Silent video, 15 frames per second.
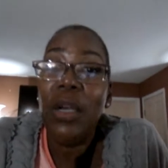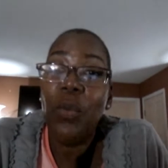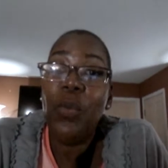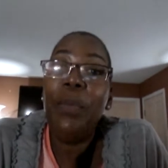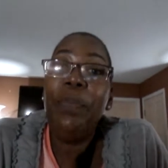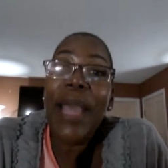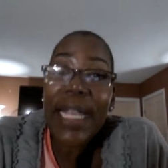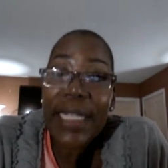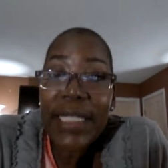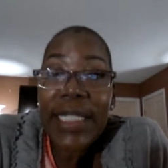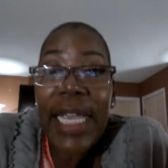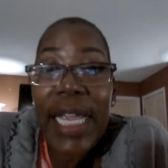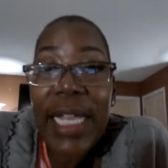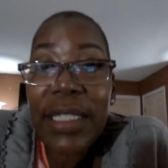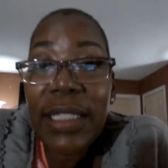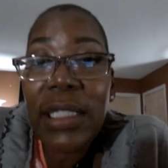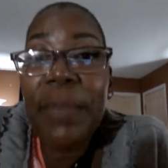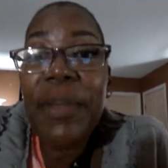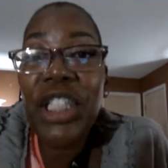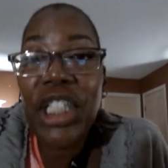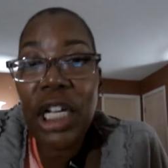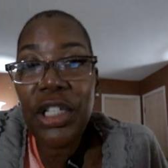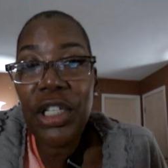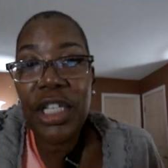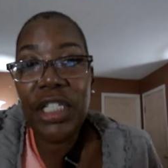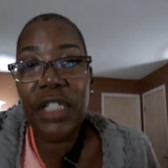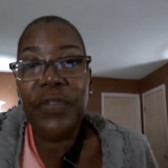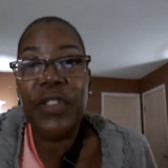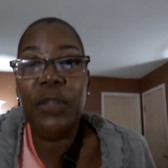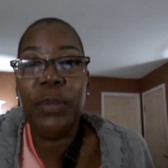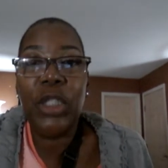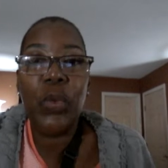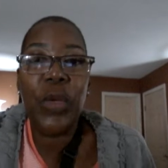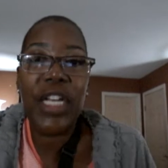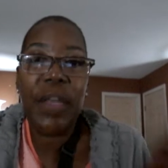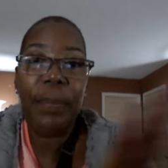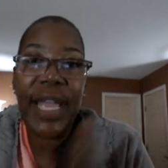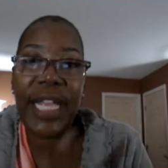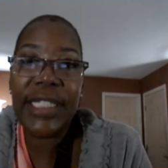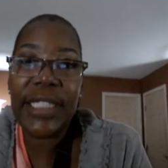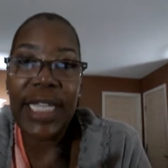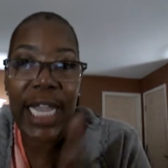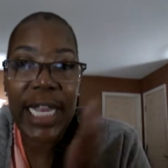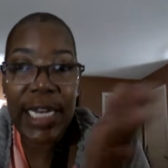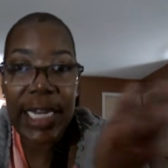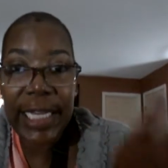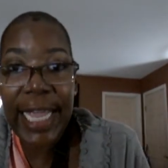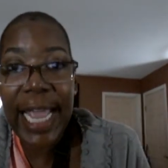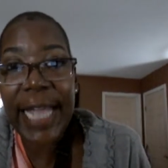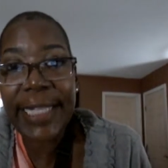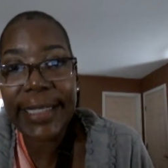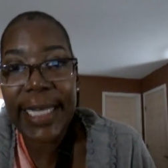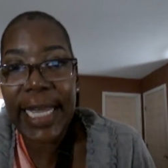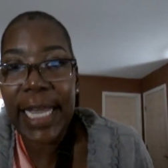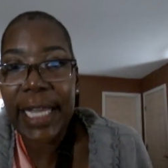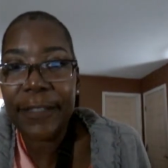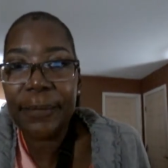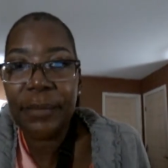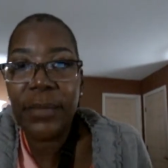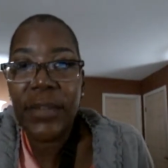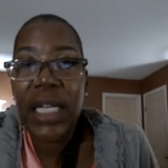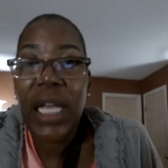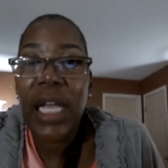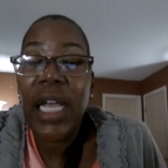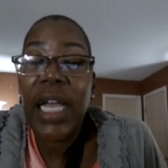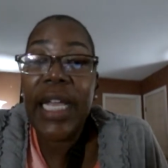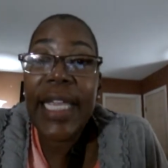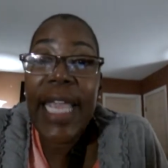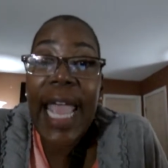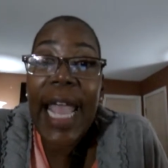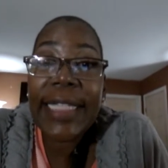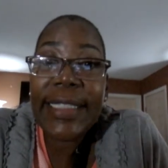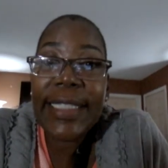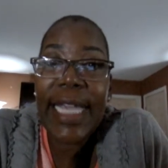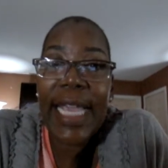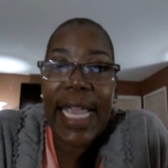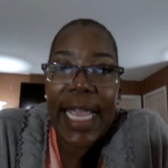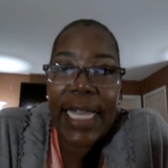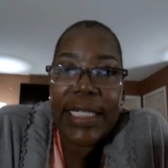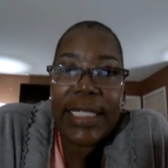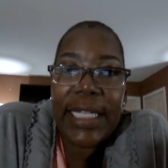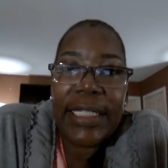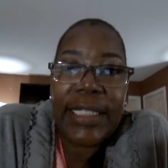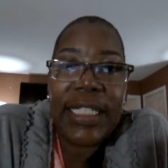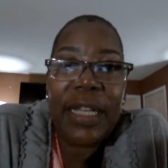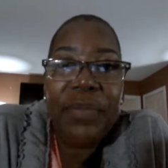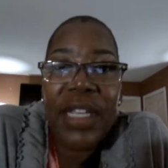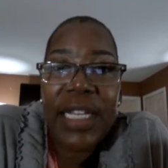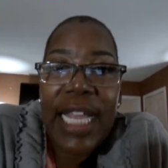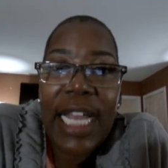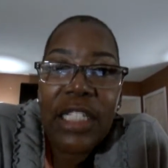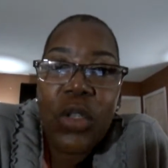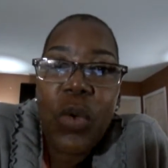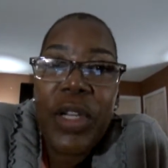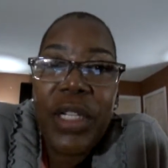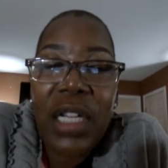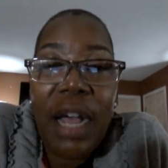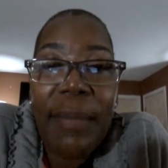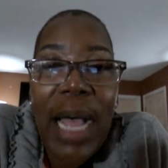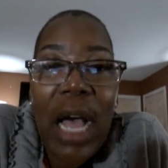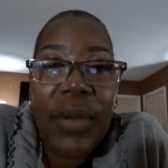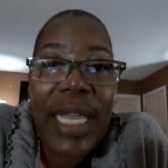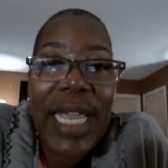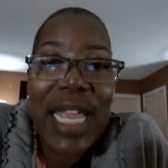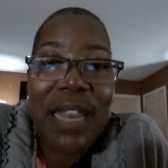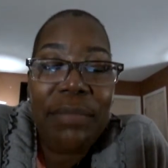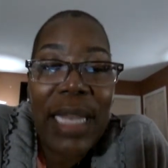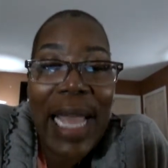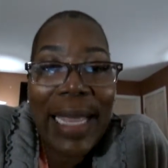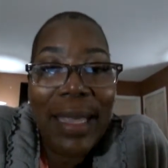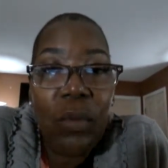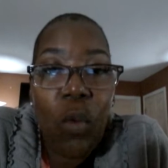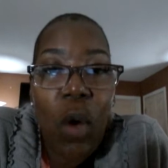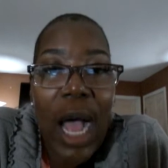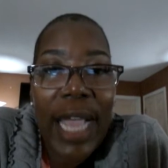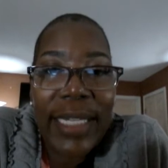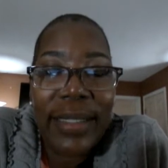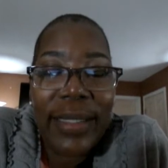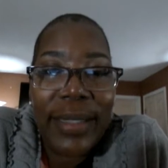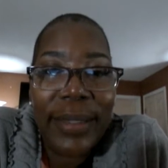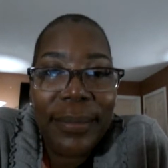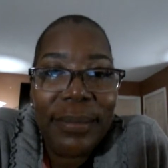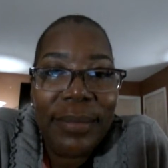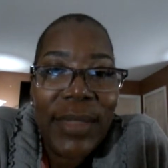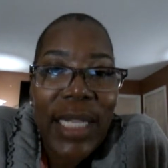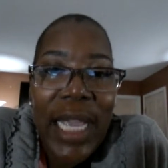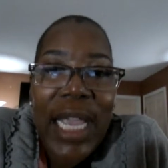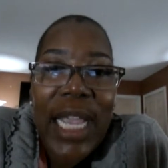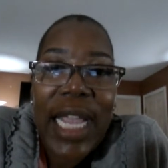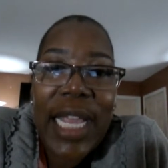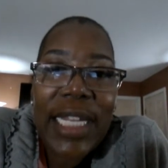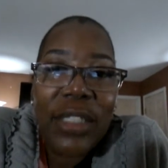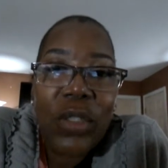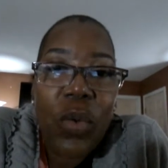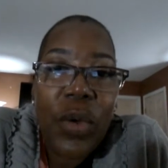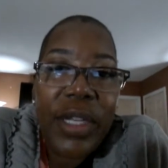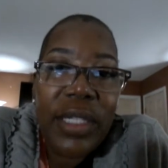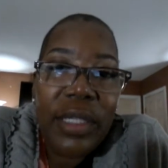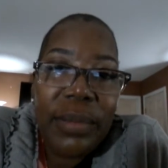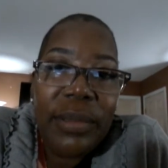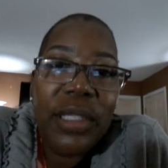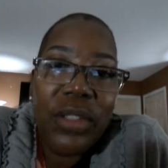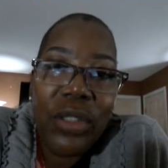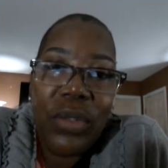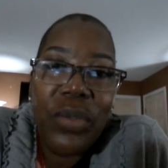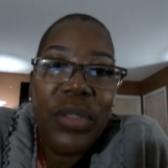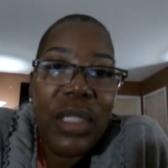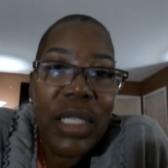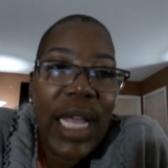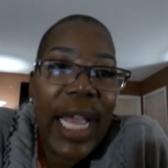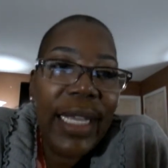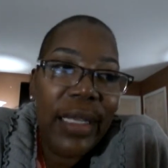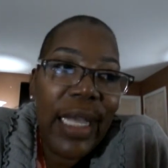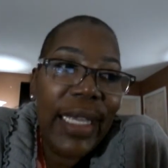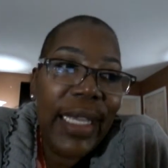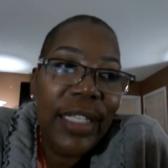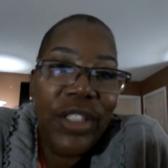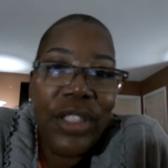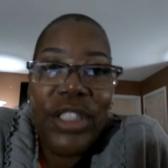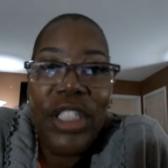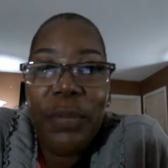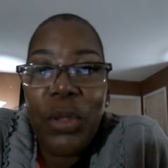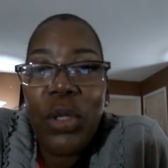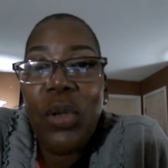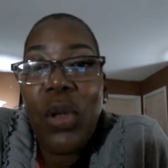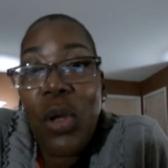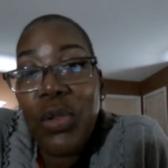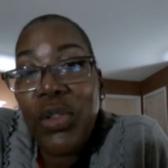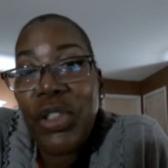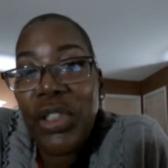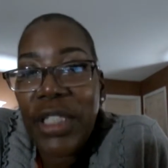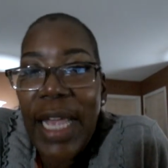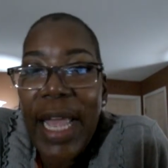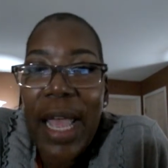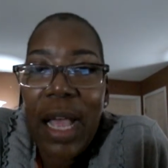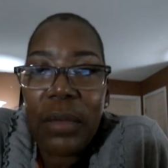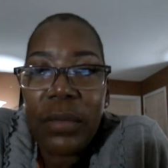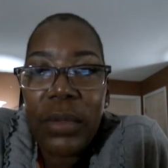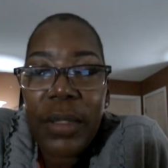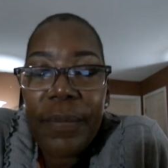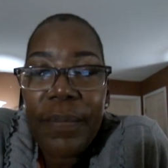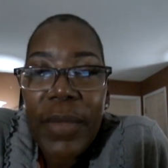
with PET scans, let me tell you the difference between a PET scan and a CAT scan. A CAT scan is something that is going to come out in black and white. And it's going to look sort of like, I guess, your typical ultrasound.